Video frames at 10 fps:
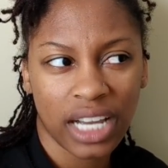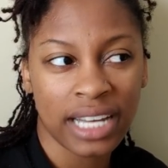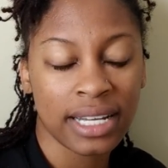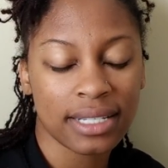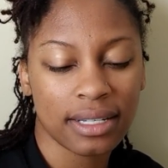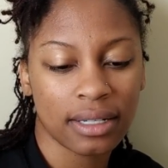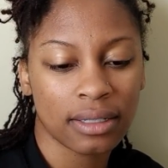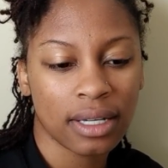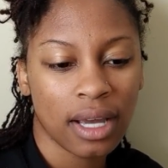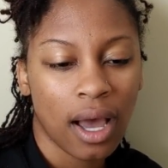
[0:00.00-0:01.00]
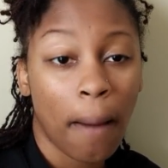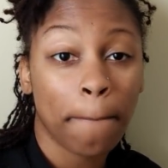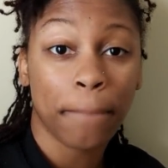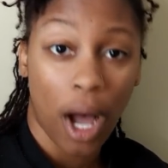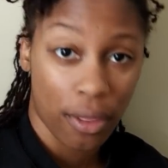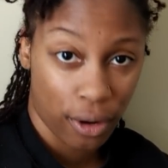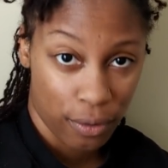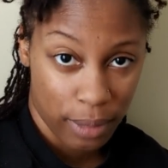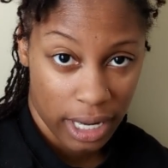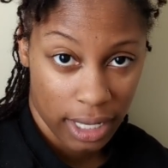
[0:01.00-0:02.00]
It doesn't
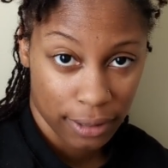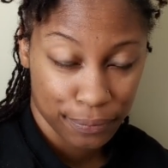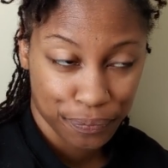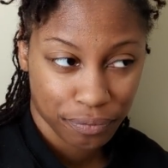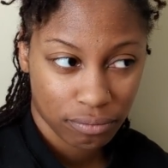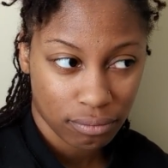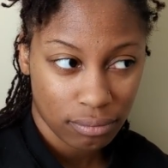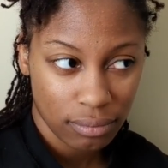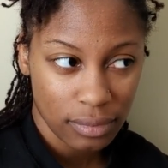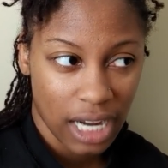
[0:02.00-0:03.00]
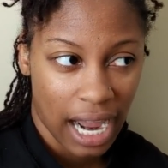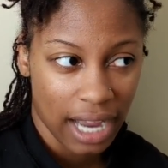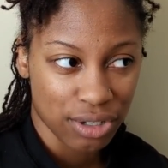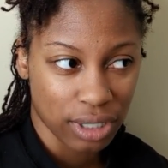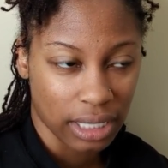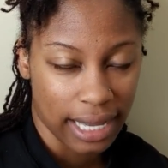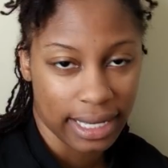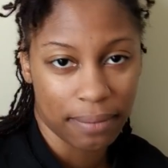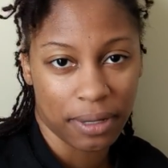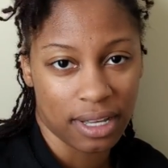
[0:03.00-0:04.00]
bother me. I actually
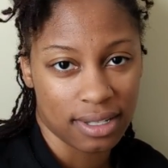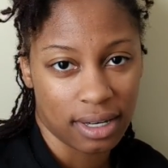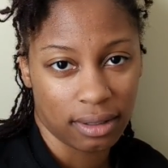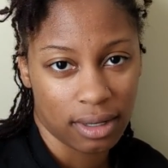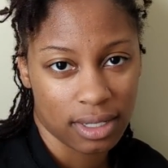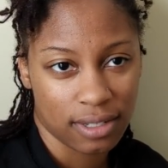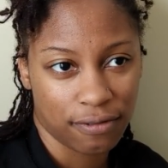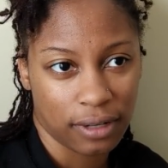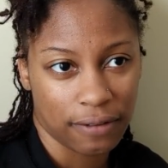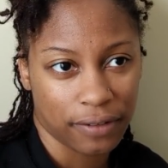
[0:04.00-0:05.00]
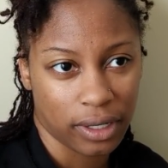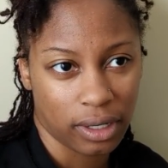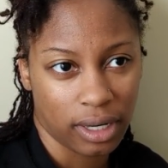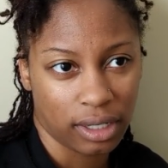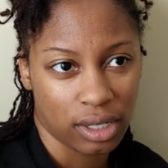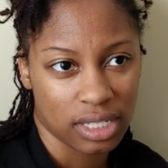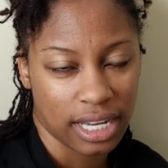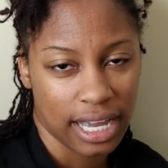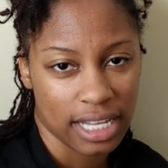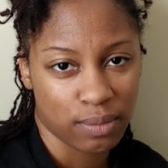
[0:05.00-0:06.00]
like it because it looks fluffier. It looks
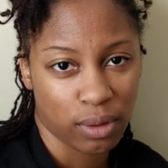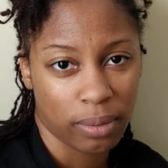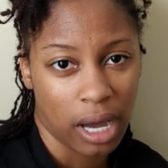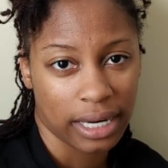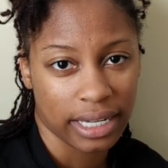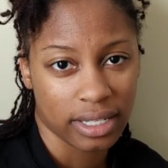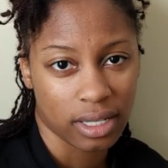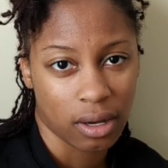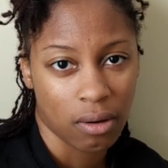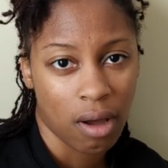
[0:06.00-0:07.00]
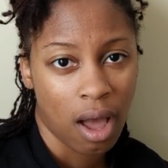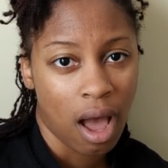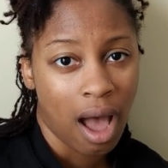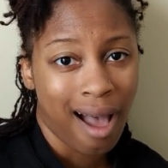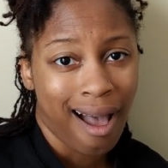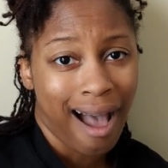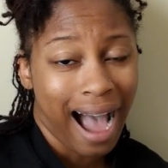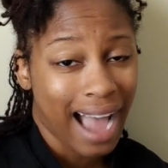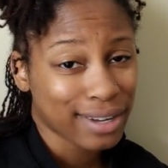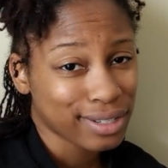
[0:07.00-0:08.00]
like it has more body. So
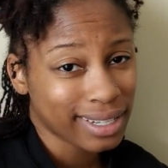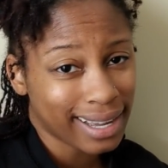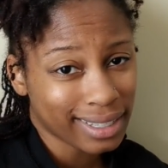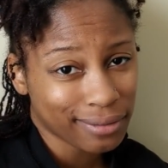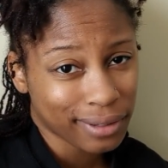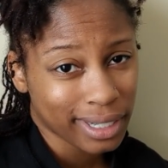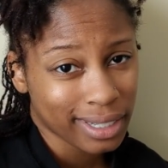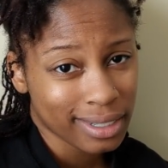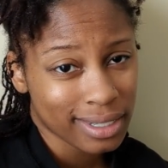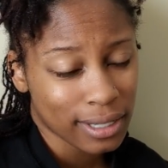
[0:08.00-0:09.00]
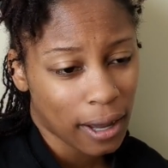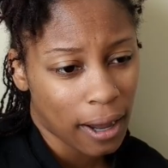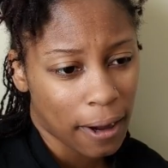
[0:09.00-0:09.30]
I actually like the frizz.